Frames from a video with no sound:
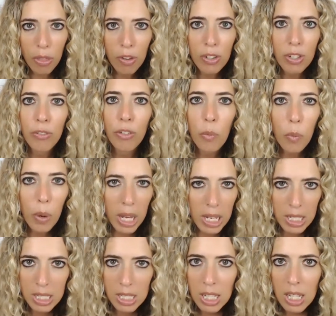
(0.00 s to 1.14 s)
There are different
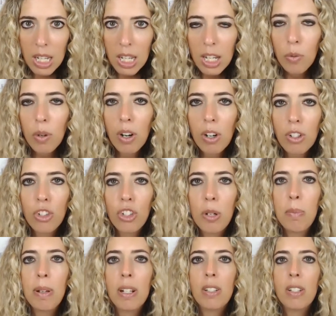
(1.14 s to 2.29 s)
ways in regards to
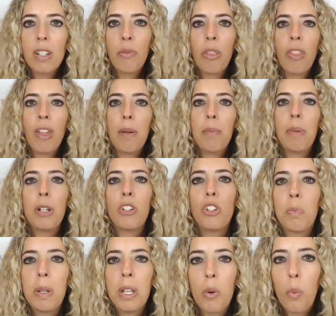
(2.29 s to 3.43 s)
shipping and stuff with them, but just
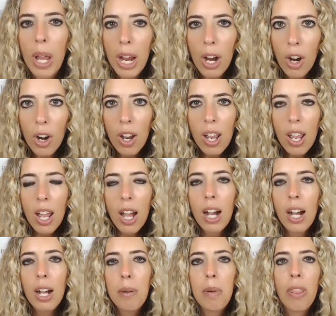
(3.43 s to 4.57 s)
be aware
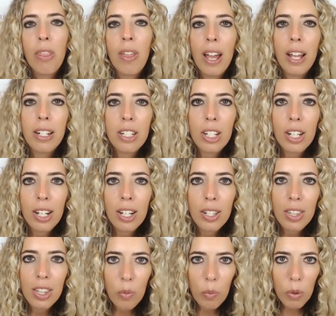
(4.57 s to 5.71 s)
that
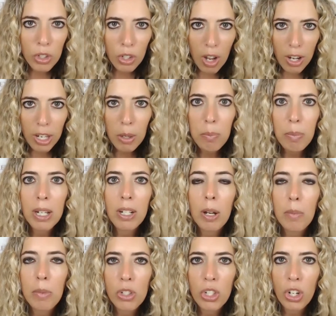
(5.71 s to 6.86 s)
we're talking big
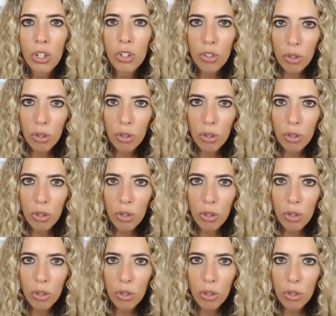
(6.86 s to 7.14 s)
numbers here.